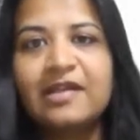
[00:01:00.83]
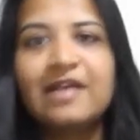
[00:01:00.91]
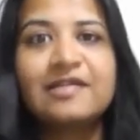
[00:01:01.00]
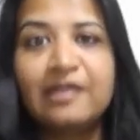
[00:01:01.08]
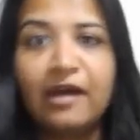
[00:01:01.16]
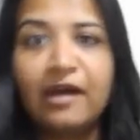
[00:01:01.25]

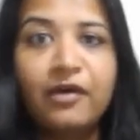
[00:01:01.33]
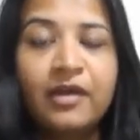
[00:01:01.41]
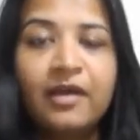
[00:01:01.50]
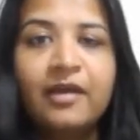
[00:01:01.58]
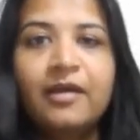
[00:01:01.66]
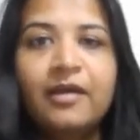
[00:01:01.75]
That's allowed,
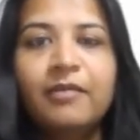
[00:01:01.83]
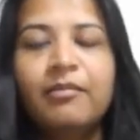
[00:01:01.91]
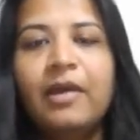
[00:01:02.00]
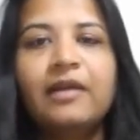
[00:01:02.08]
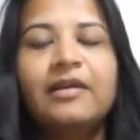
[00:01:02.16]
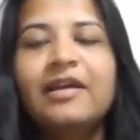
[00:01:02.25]

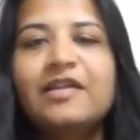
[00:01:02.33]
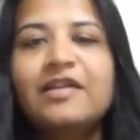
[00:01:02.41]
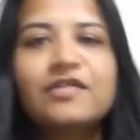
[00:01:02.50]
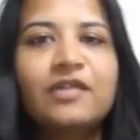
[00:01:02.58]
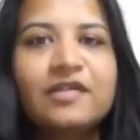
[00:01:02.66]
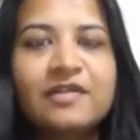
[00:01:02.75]
but
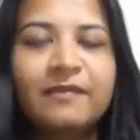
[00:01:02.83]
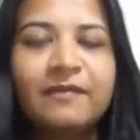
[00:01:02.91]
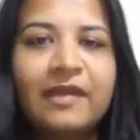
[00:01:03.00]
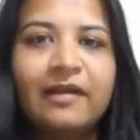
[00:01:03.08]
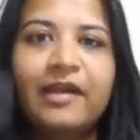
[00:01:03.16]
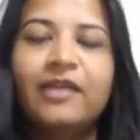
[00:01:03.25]
it's not
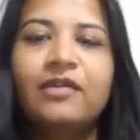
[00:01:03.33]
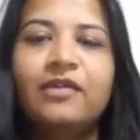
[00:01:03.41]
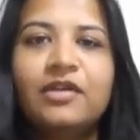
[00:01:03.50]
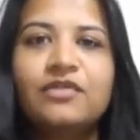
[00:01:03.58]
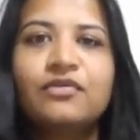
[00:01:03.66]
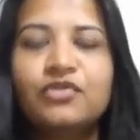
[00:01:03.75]
something like you
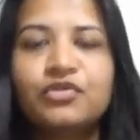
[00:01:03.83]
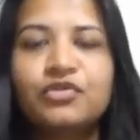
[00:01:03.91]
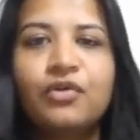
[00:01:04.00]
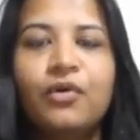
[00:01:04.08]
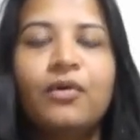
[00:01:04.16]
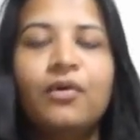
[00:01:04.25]
need to
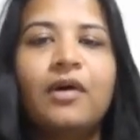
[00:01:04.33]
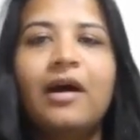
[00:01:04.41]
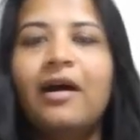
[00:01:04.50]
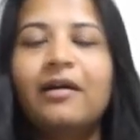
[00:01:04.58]
show